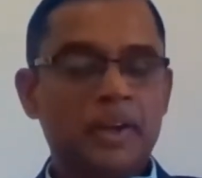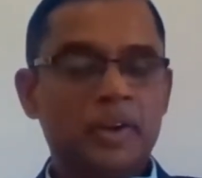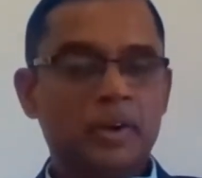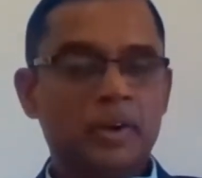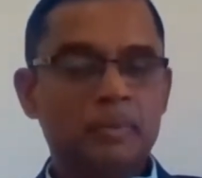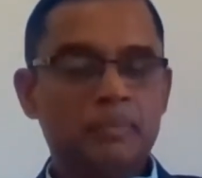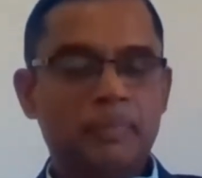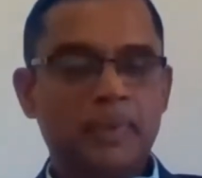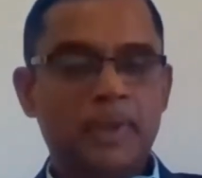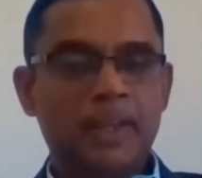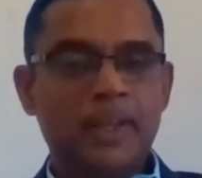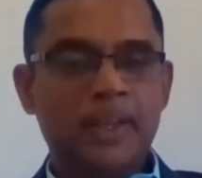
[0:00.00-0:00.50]

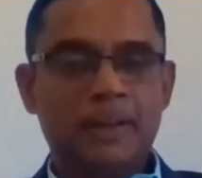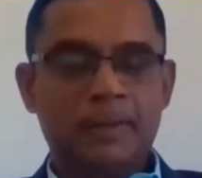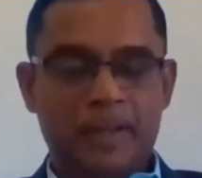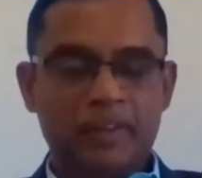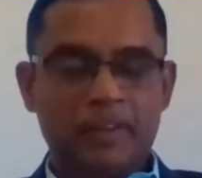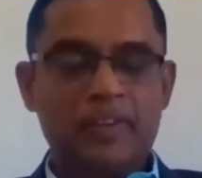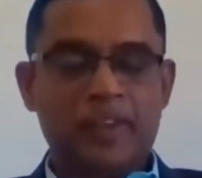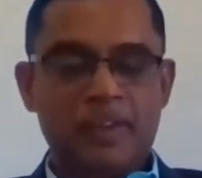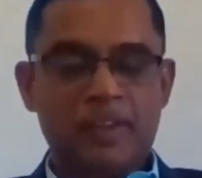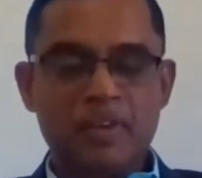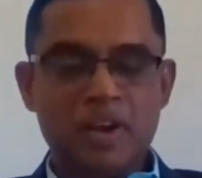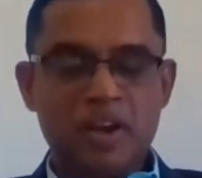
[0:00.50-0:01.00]
don't mean
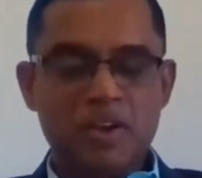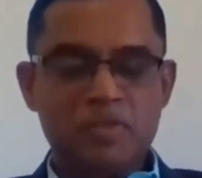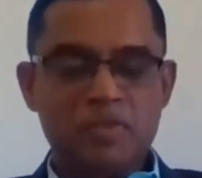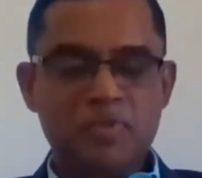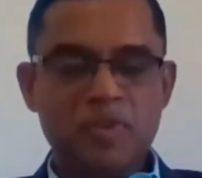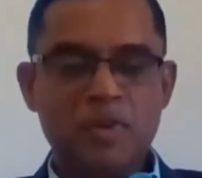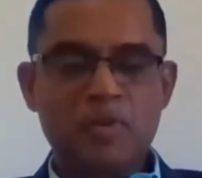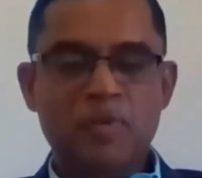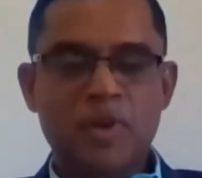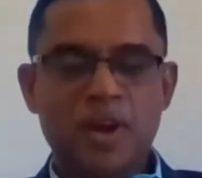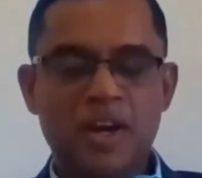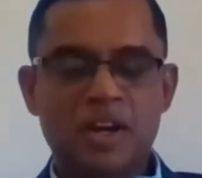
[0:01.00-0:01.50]
because even if
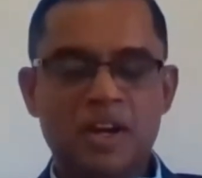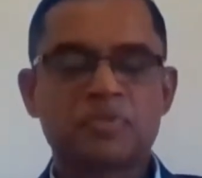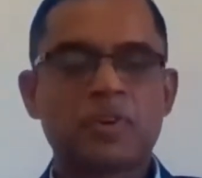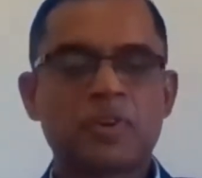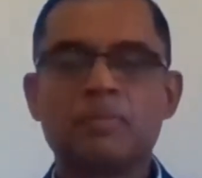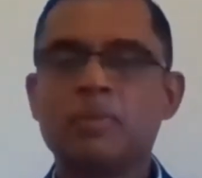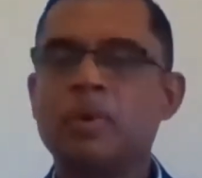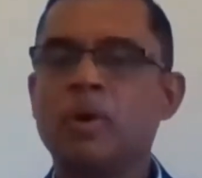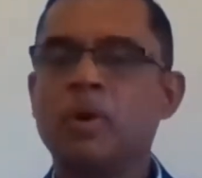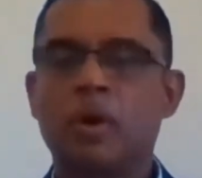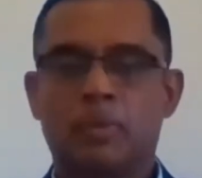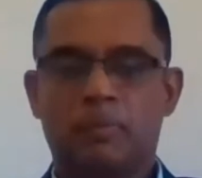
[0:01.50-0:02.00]
you work
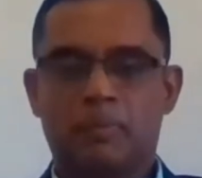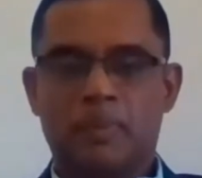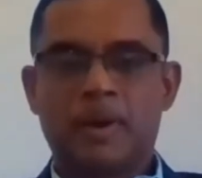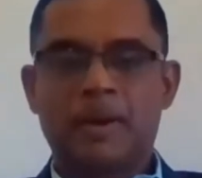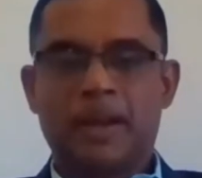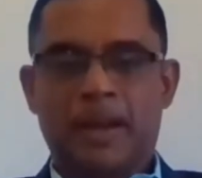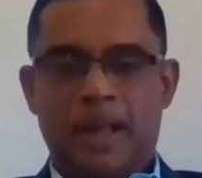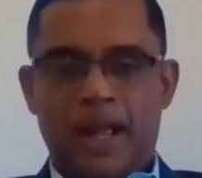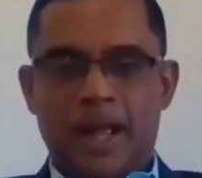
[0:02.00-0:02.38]
from home,